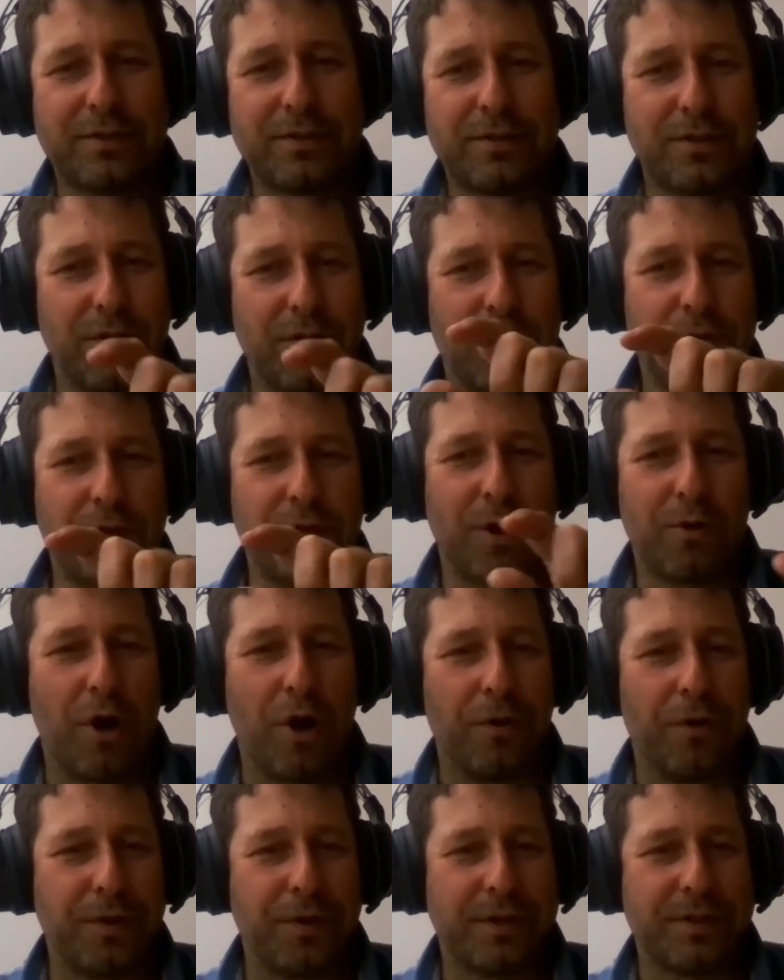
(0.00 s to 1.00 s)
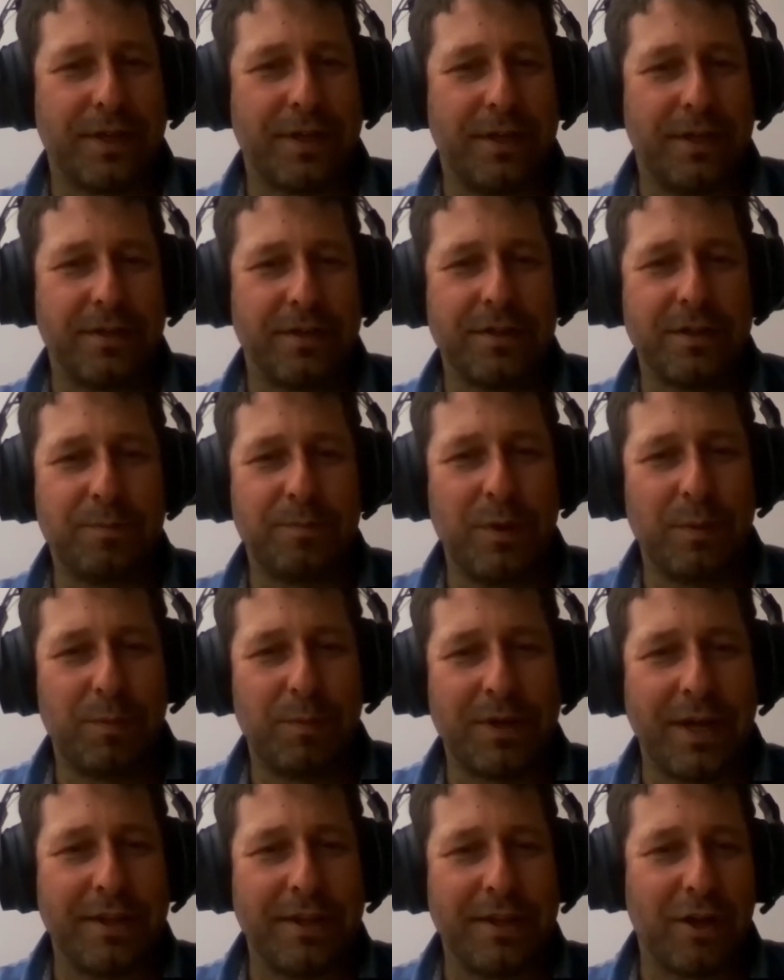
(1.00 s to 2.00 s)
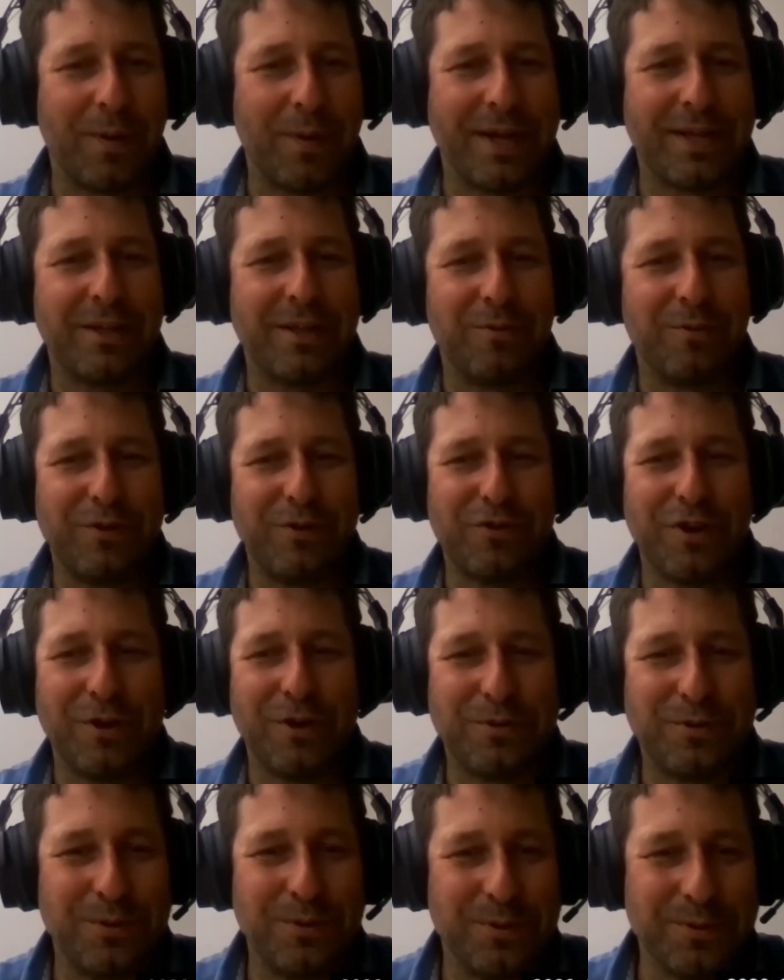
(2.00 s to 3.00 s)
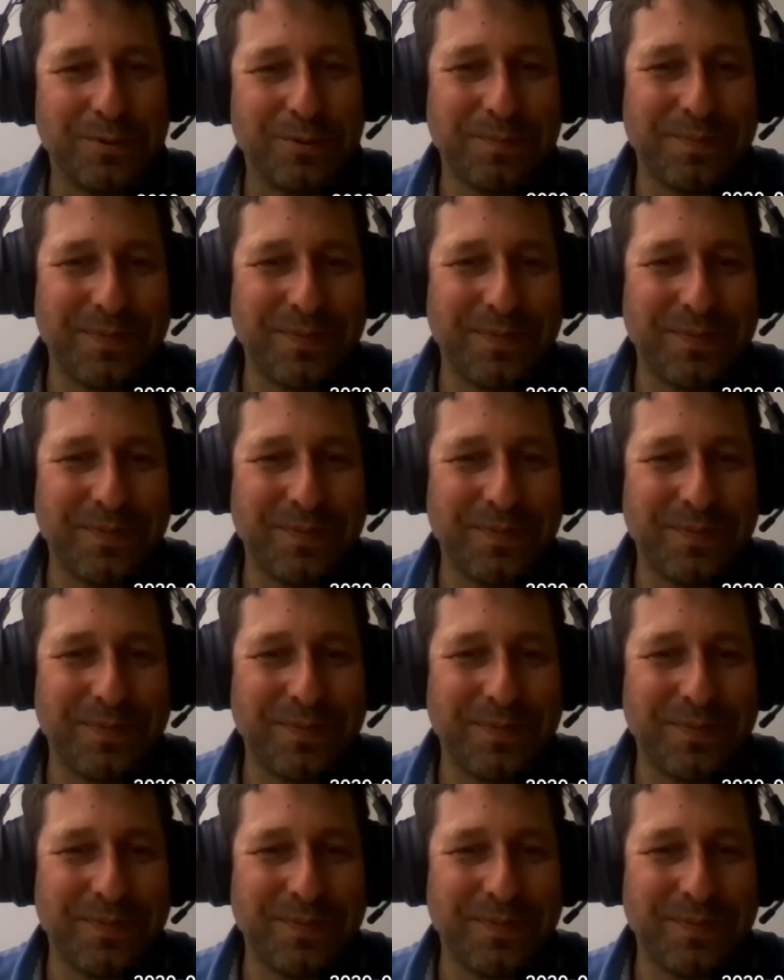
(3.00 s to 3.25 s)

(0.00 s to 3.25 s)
so your contact data that people can directly reach out to you.